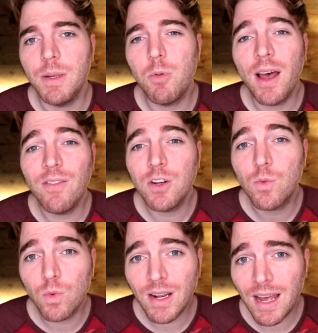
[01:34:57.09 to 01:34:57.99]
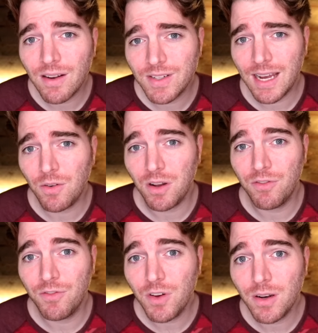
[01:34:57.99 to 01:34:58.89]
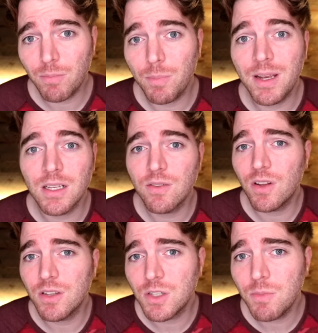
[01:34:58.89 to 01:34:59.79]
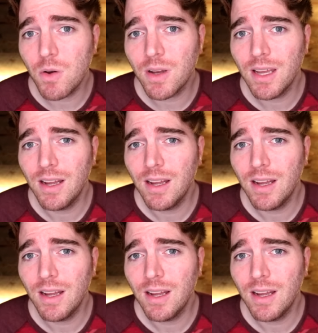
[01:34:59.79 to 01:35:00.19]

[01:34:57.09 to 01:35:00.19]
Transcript: People having to run out of town on foot, but because of all the smoke,